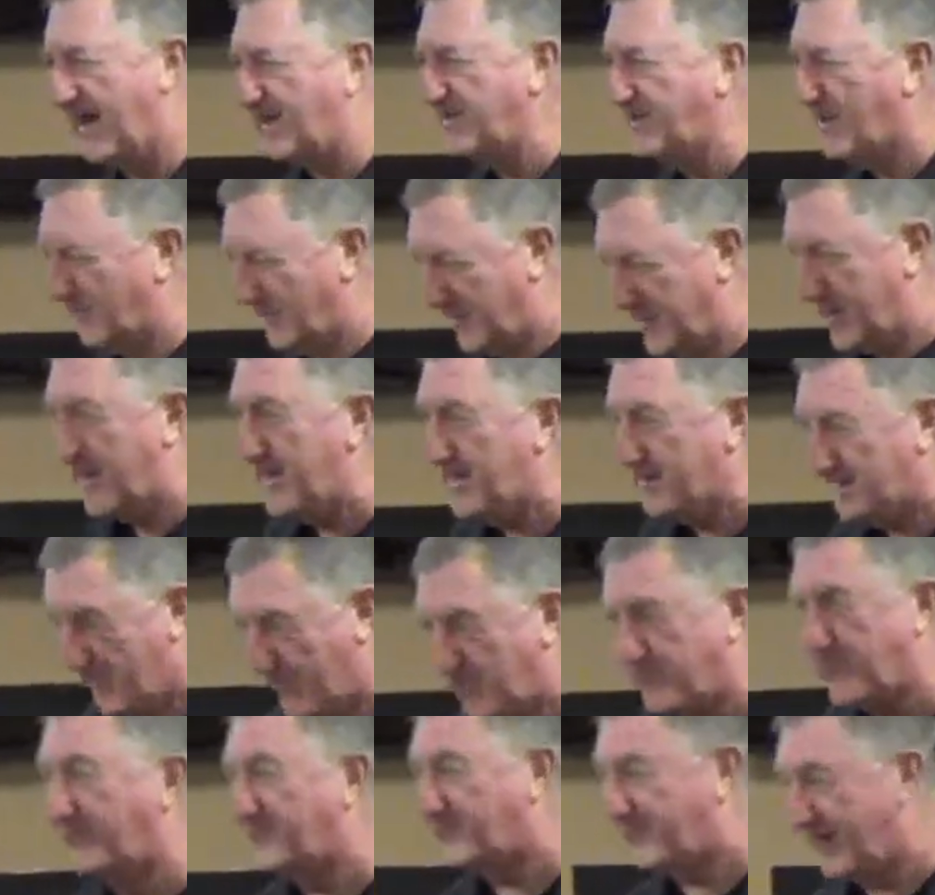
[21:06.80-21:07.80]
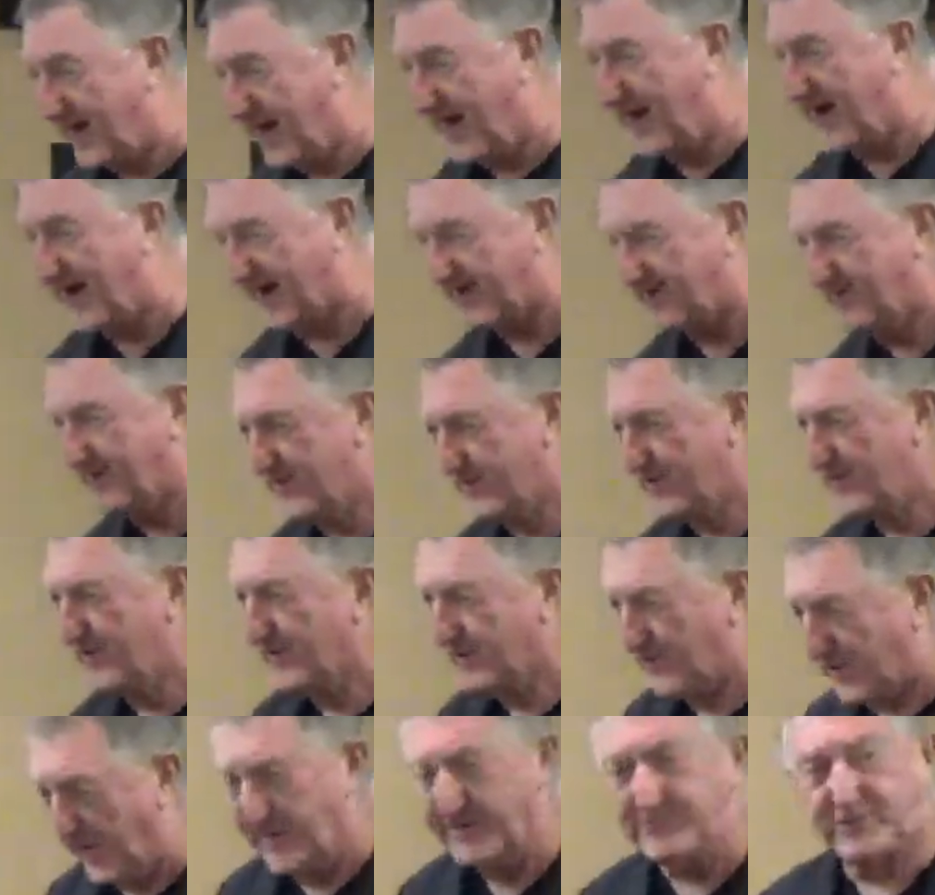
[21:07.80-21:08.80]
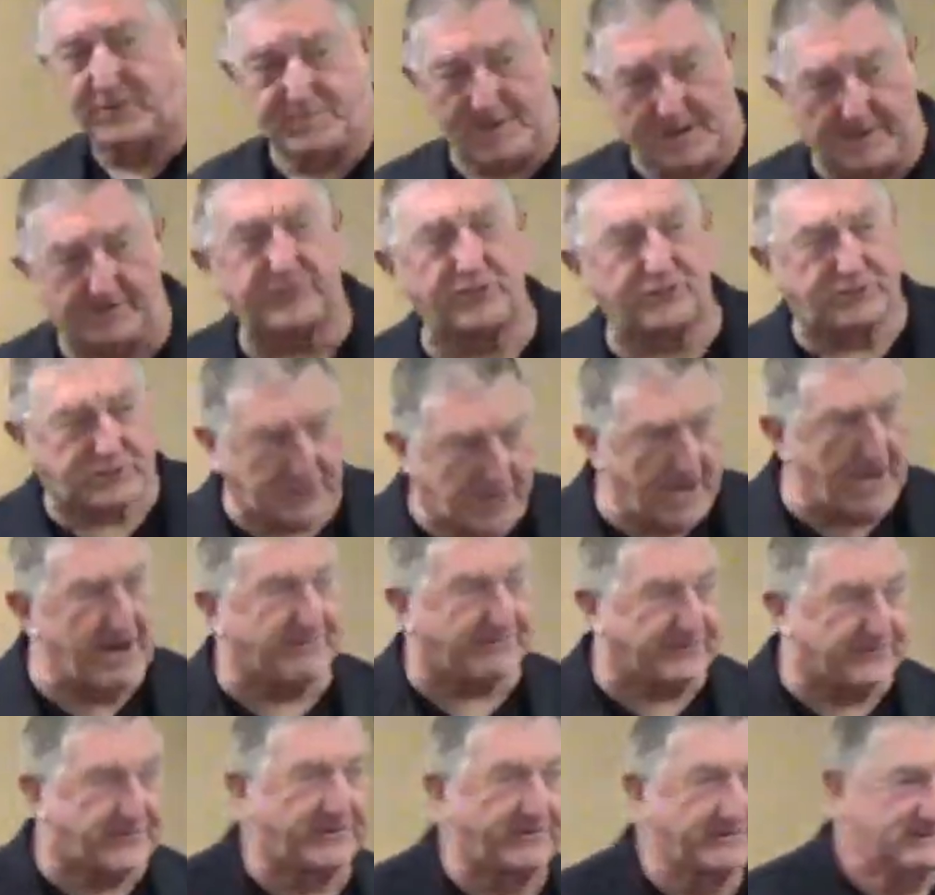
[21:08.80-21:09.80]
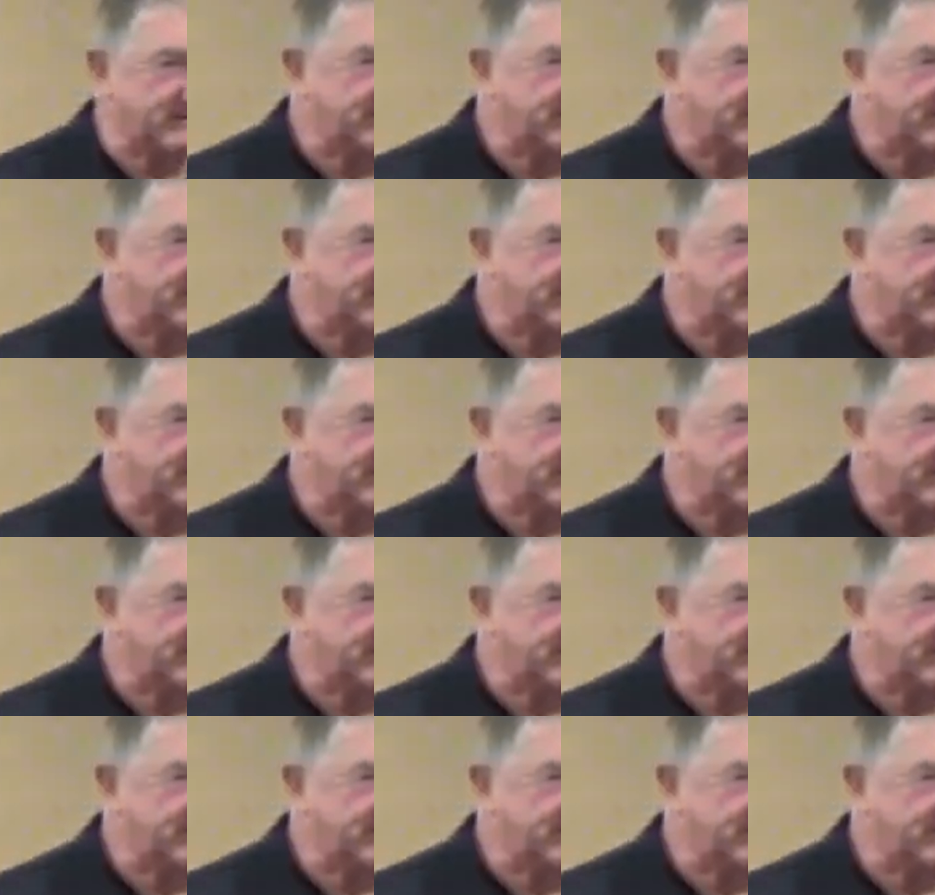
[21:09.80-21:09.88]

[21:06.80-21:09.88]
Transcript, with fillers: I know we need a move of God. Things are about to shift.